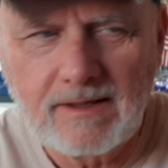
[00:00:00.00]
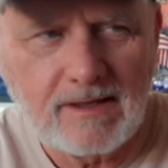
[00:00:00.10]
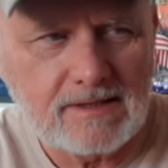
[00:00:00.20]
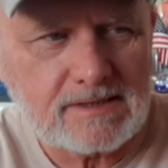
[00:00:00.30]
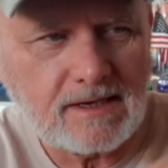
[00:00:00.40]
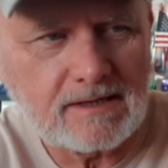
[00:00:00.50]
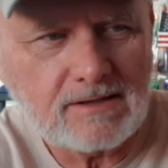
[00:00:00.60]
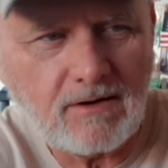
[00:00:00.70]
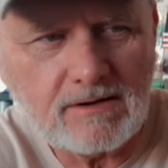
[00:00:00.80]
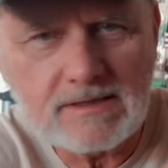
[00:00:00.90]
And it's kind of
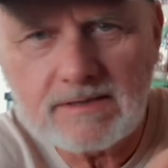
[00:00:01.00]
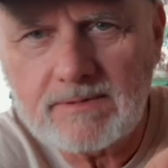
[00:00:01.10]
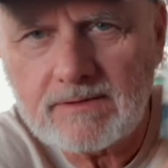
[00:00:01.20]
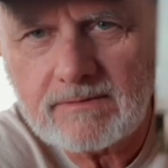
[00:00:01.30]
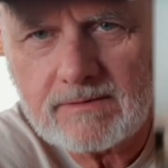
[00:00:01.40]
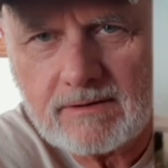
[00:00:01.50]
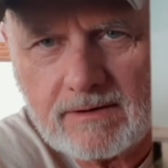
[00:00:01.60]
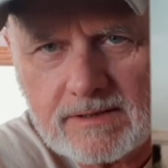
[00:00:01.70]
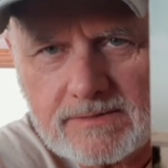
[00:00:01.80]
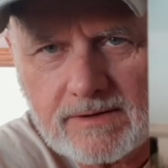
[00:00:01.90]
hard to, but there it
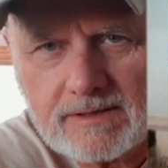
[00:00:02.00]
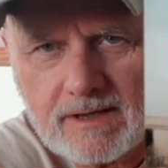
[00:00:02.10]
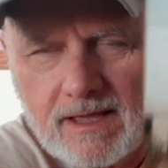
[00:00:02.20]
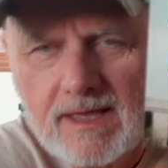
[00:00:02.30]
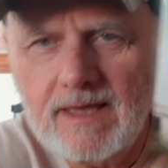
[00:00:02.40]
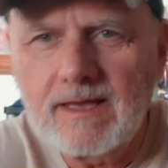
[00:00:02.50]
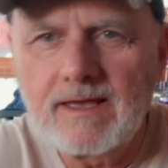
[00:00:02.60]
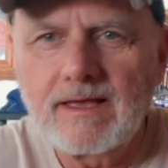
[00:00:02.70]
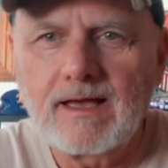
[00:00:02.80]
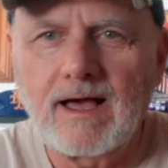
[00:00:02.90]
is, right there.
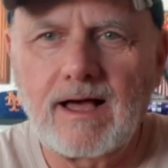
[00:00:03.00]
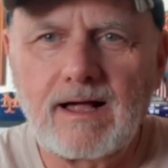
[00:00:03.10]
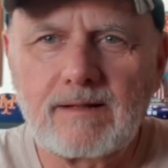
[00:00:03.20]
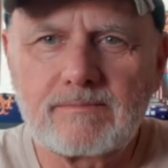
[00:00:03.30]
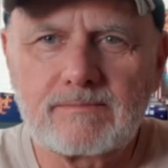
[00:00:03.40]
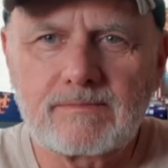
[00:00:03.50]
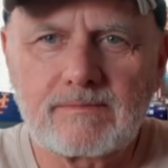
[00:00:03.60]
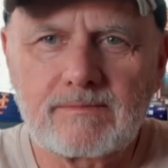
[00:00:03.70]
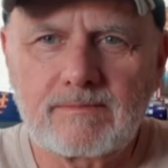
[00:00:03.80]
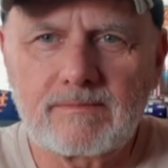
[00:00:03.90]
Um,
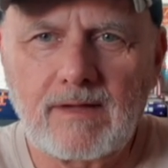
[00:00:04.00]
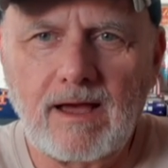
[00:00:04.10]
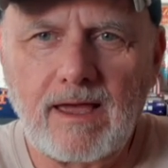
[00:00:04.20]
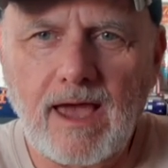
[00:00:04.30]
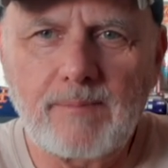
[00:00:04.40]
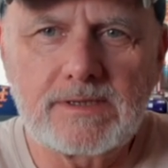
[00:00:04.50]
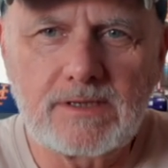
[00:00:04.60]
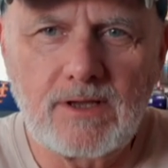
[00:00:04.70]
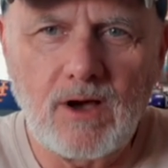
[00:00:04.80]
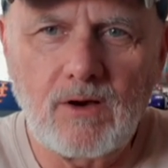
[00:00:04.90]
I happen to
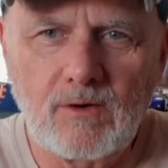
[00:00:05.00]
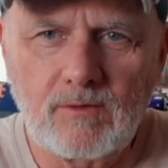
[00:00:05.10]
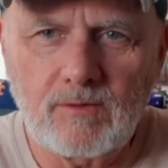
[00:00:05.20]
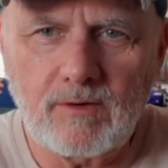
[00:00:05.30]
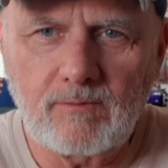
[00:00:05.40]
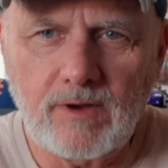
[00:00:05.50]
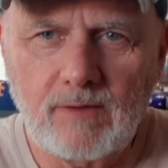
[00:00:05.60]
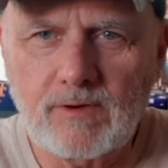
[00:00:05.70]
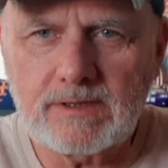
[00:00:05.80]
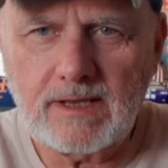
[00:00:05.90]
know when I
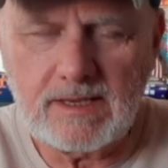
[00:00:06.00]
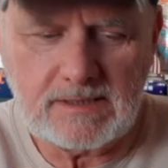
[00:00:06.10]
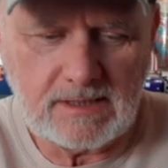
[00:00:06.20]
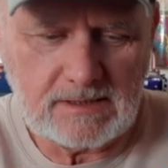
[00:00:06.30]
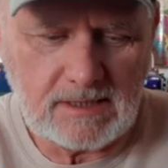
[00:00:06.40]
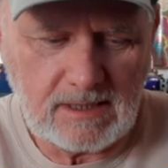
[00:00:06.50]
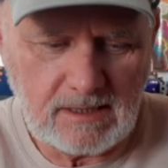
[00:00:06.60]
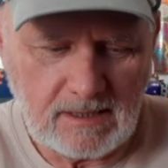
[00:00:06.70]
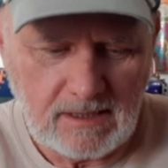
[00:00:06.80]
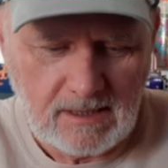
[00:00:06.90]
worked at AT and
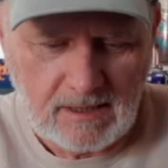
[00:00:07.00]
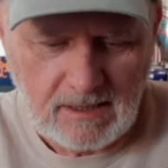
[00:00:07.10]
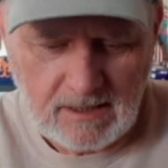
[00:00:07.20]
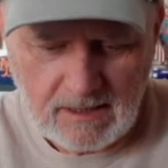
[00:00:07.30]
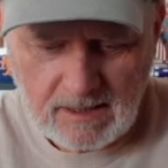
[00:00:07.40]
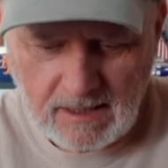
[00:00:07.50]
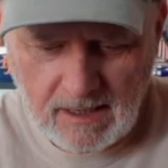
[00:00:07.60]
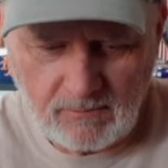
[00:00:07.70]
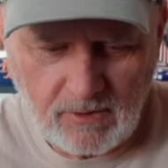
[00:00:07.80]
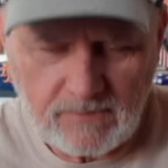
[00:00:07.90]
T,
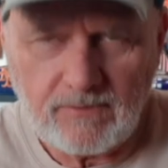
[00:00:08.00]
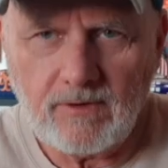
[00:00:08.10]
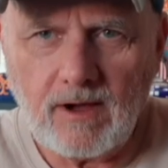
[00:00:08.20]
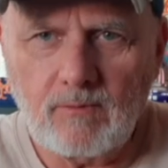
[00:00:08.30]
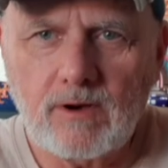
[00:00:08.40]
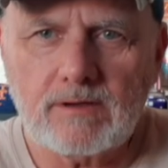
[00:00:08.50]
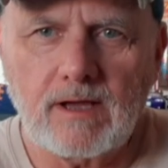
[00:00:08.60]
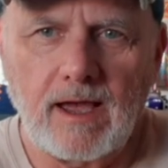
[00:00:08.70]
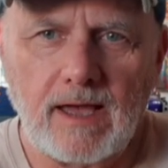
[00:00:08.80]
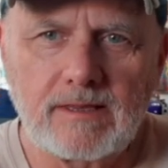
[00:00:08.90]
I worked for, I worked,
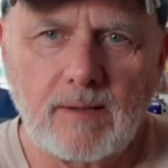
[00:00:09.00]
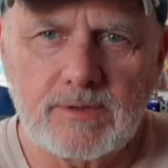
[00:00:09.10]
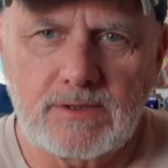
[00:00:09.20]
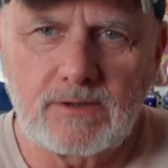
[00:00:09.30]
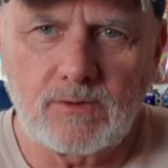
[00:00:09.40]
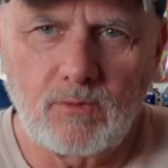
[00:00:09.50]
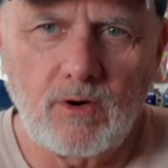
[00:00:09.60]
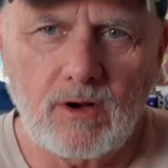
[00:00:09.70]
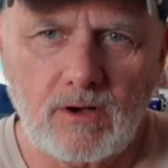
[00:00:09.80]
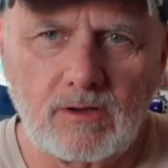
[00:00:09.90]
I had the opportunity to
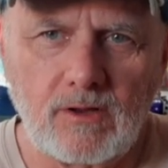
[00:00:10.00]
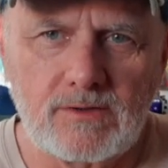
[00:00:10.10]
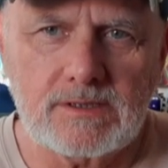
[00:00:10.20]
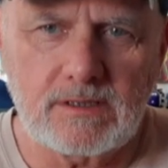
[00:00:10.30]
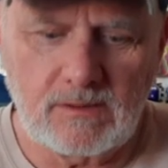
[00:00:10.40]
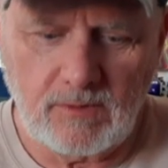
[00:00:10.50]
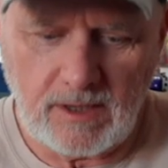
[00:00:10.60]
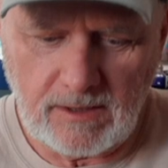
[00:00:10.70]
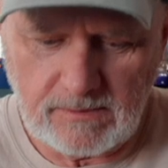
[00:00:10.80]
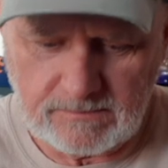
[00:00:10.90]
work closely
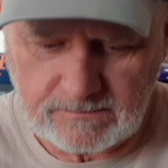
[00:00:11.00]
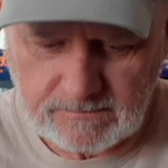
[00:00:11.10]
with